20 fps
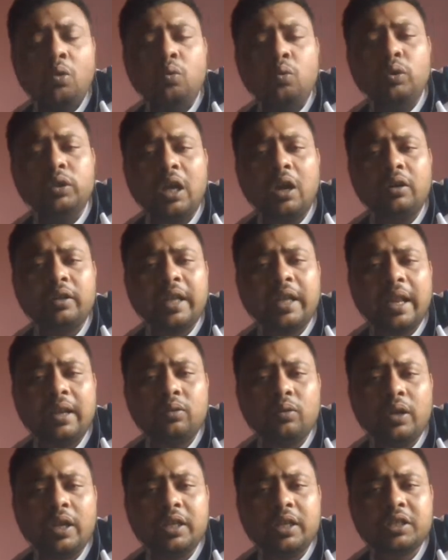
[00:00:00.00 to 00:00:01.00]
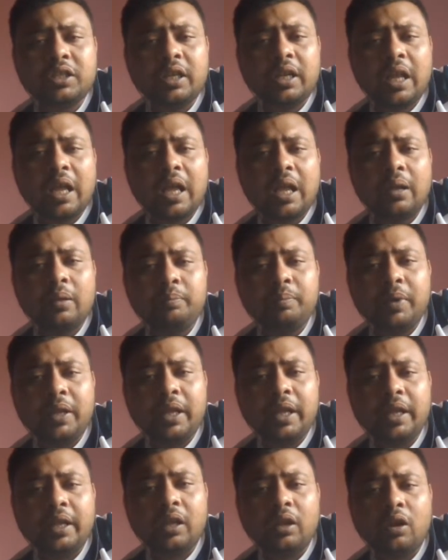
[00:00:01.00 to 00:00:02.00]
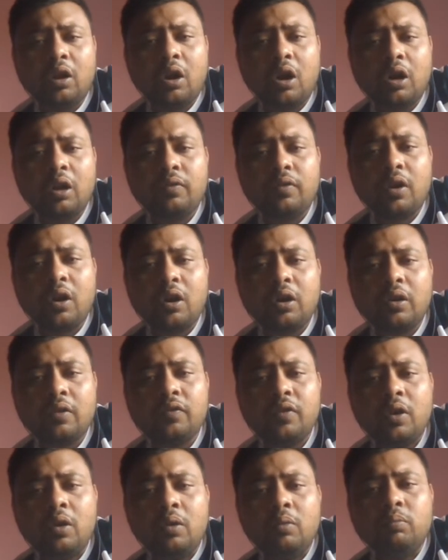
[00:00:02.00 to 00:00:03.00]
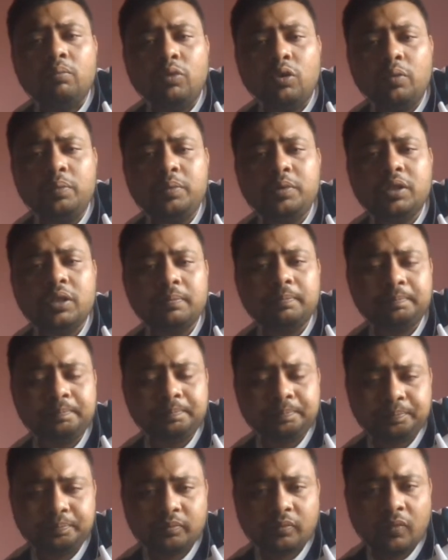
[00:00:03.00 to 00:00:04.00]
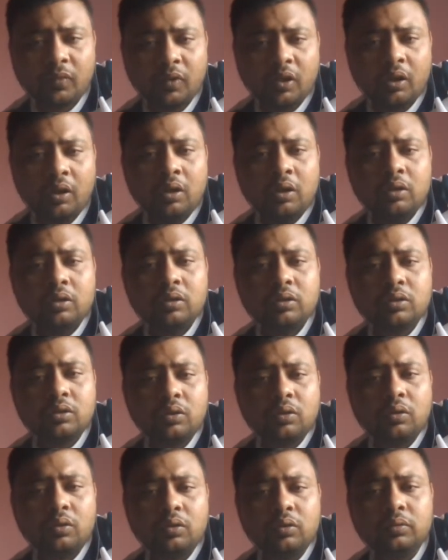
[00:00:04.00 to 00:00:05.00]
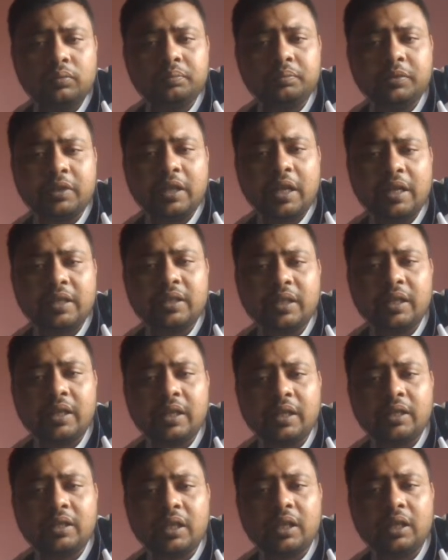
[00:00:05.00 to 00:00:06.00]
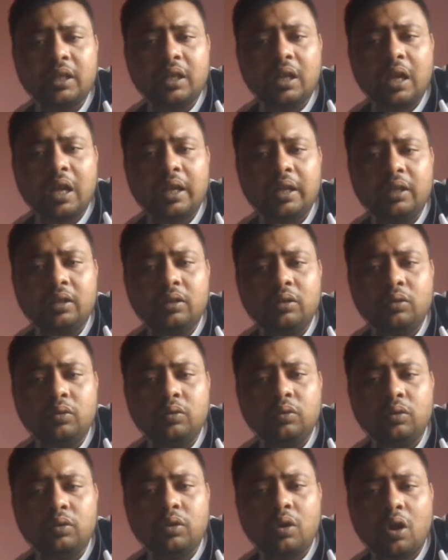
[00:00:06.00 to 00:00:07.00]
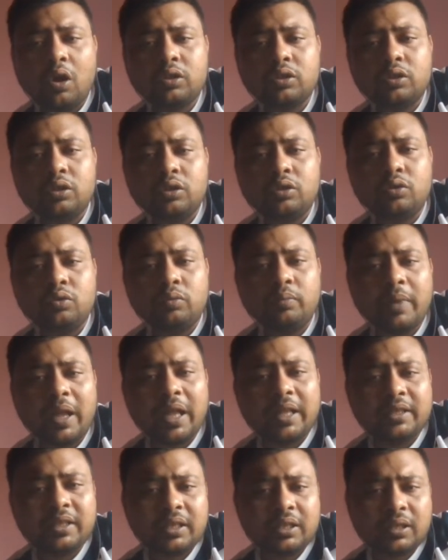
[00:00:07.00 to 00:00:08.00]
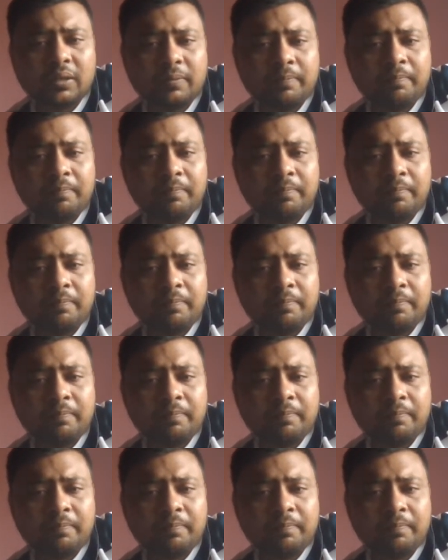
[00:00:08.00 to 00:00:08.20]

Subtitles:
without calculation. I'm playing a lot of moves. So that's the reason I lost two matches.